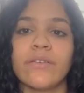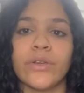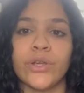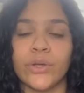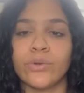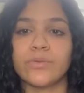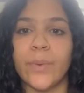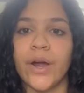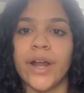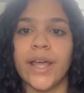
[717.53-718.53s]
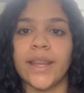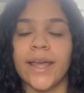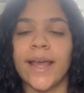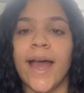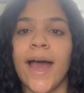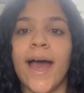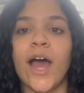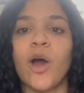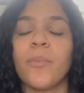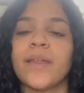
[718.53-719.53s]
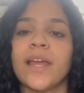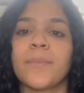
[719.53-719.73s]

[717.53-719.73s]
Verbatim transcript: huge part and like helping like